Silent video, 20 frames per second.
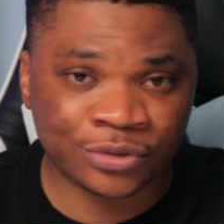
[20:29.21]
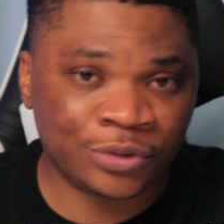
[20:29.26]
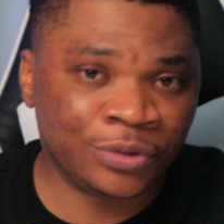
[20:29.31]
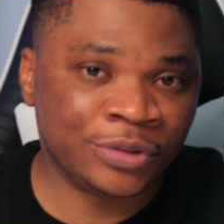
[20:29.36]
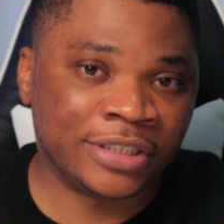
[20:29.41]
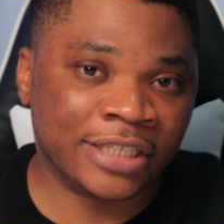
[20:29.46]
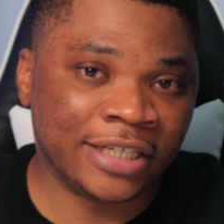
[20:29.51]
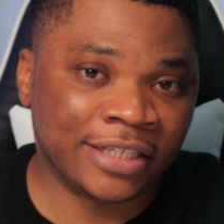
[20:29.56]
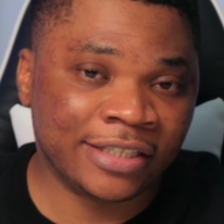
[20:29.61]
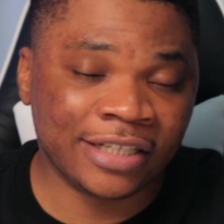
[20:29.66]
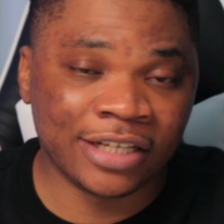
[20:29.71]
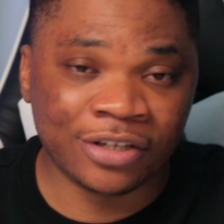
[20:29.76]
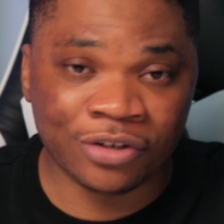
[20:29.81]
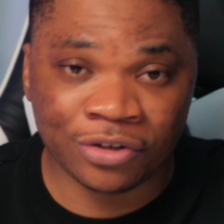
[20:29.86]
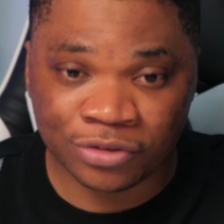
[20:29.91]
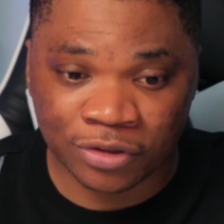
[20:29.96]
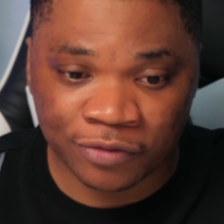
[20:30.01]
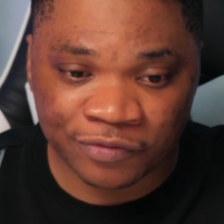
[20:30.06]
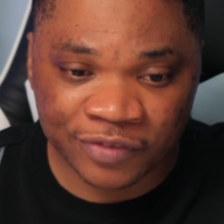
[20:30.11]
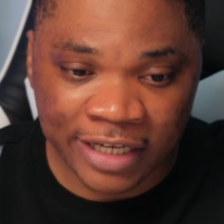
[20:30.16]
going to take a
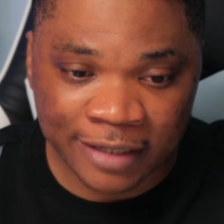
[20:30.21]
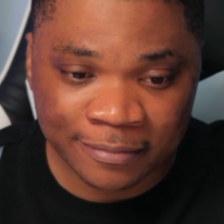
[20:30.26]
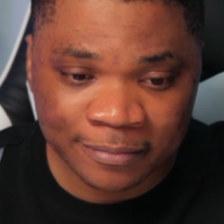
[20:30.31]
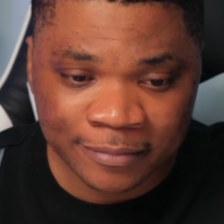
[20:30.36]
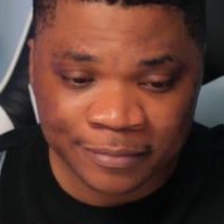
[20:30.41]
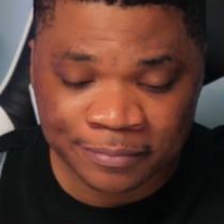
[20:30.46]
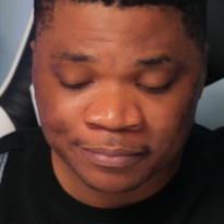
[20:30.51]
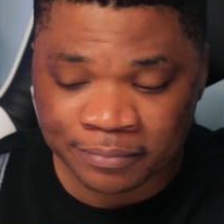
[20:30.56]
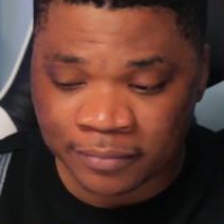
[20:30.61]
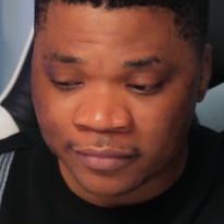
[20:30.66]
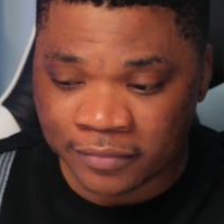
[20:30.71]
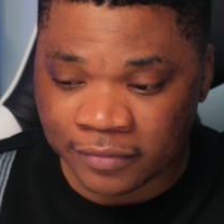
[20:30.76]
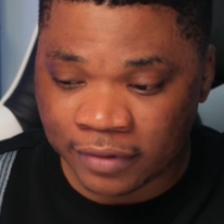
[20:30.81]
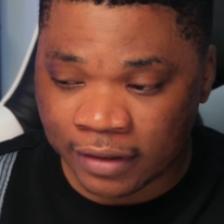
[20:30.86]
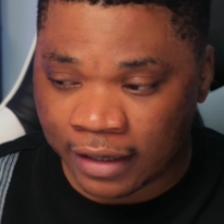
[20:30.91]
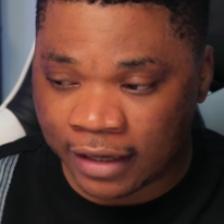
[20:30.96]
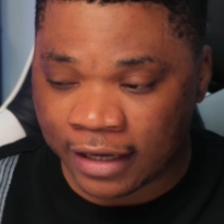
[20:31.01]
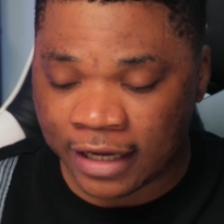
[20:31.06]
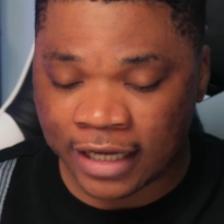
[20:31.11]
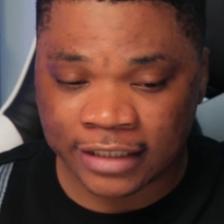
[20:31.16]
lot of time.
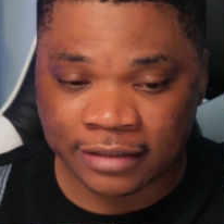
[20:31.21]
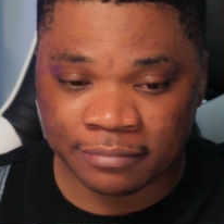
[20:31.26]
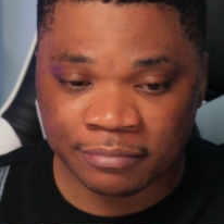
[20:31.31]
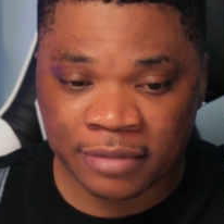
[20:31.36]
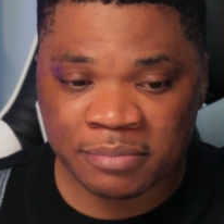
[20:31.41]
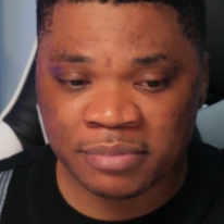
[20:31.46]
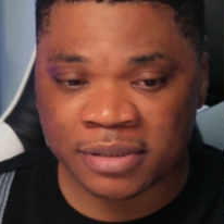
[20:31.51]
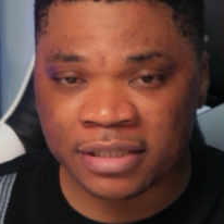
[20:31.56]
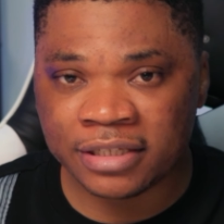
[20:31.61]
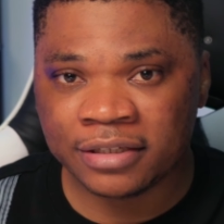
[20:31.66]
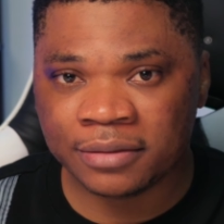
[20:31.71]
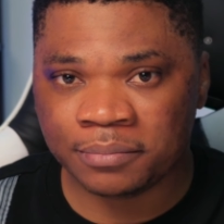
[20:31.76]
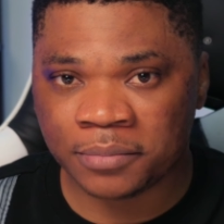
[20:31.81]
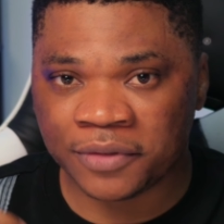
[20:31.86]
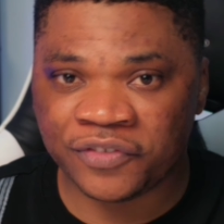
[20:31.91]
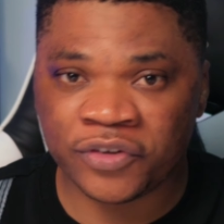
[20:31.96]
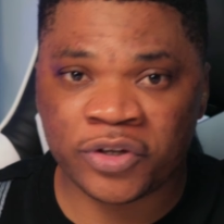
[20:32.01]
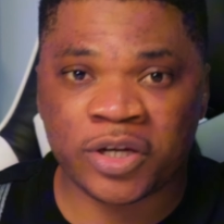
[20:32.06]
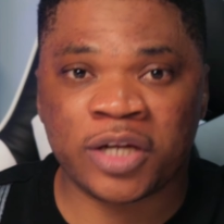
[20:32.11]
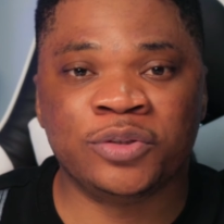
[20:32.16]
And maybe
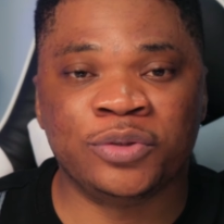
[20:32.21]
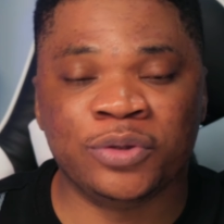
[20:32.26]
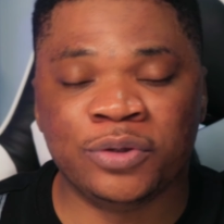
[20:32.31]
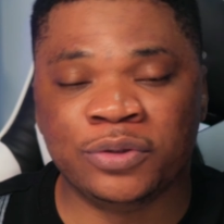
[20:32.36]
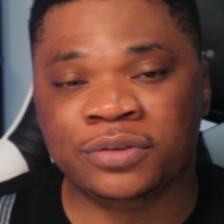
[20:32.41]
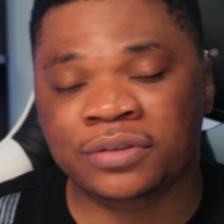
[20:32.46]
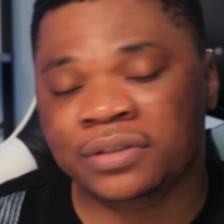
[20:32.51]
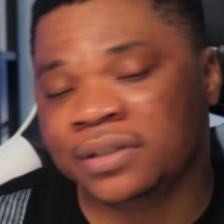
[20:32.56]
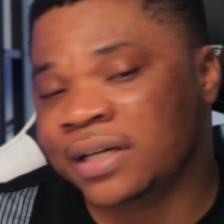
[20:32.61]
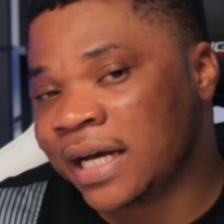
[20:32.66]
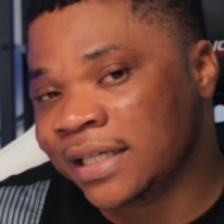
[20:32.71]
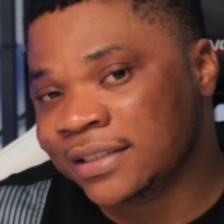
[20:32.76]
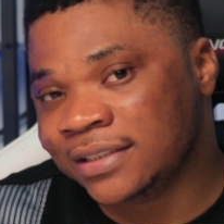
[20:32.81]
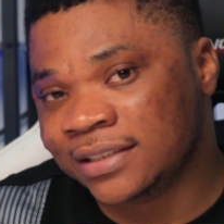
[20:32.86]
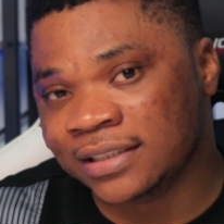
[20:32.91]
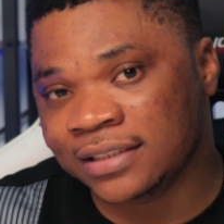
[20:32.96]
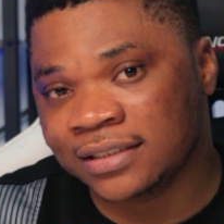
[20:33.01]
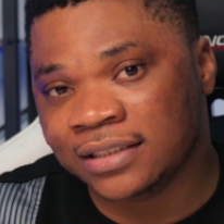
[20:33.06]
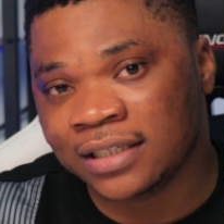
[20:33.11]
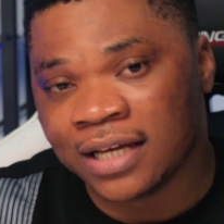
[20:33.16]
before you are done
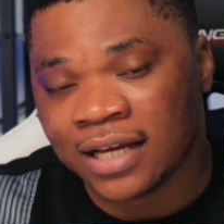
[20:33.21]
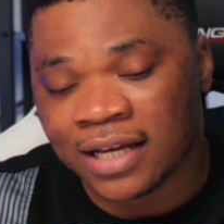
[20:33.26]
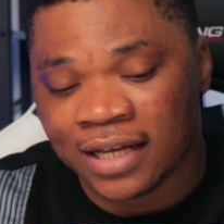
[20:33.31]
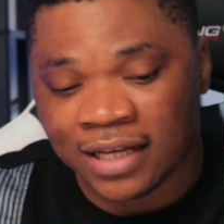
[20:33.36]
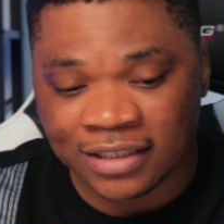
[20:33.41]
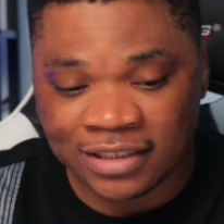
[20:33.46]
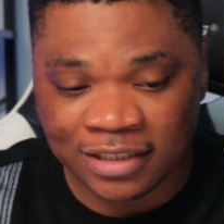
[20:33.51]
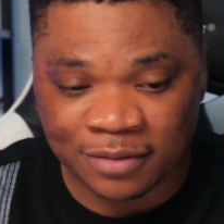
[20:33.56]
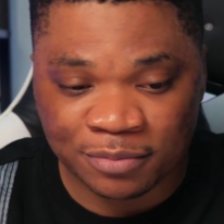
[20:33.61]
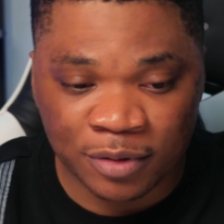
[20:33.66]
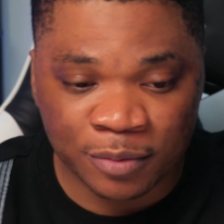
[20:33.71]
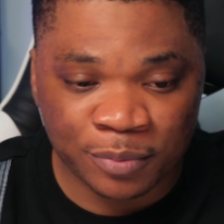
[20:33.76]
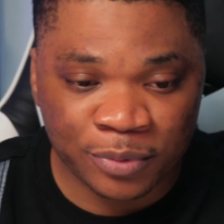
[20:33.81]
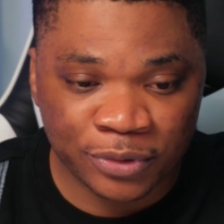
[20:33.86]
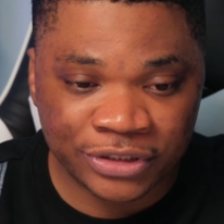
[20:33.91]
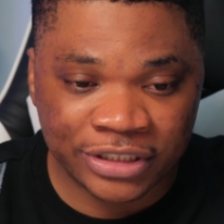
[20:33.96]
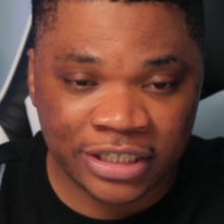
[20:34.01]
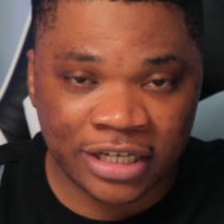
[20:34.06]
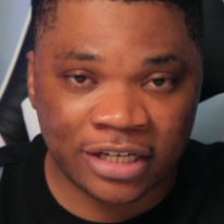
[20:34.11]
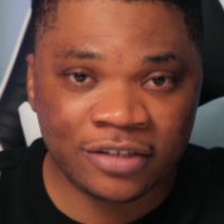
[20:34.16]
writing the
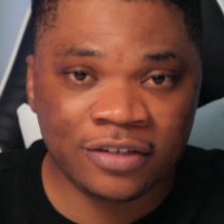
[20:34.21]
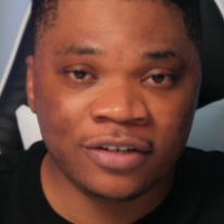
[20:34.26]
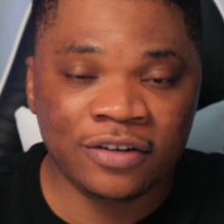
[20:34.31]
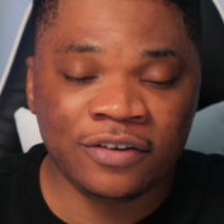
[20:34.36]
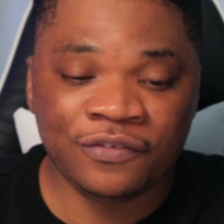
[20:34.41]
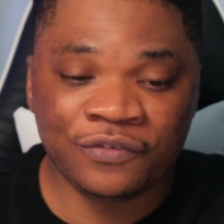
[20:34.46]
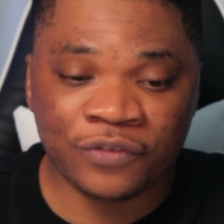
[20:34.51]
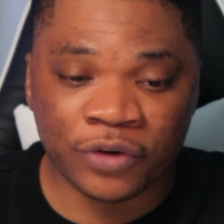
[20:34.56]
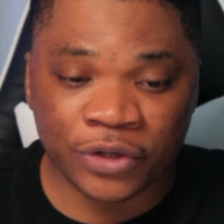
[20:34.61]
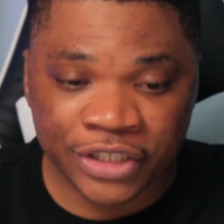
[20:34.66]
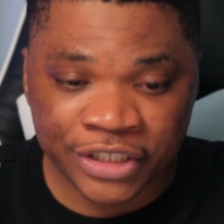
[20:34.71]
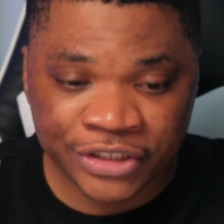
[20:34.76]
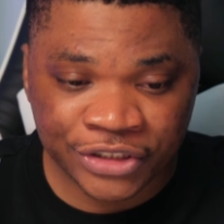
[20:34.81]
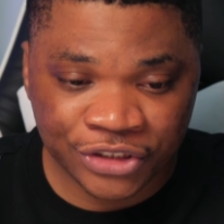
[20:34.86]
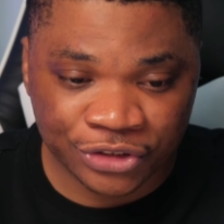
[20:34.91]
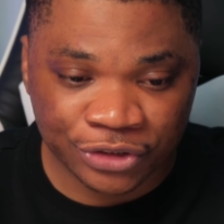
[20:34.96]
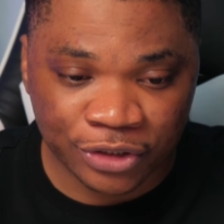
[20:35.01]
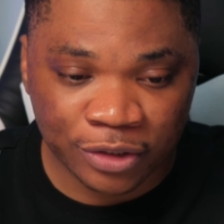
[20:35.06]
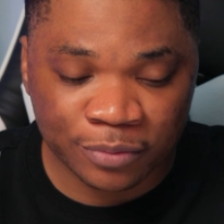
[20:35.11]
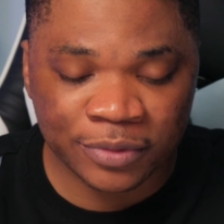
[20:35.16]
proposal for each
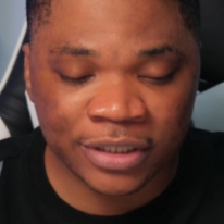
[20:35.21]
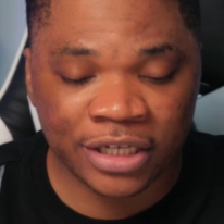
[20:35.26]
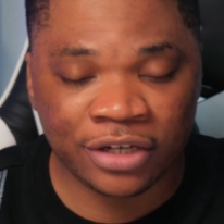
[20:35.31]
job,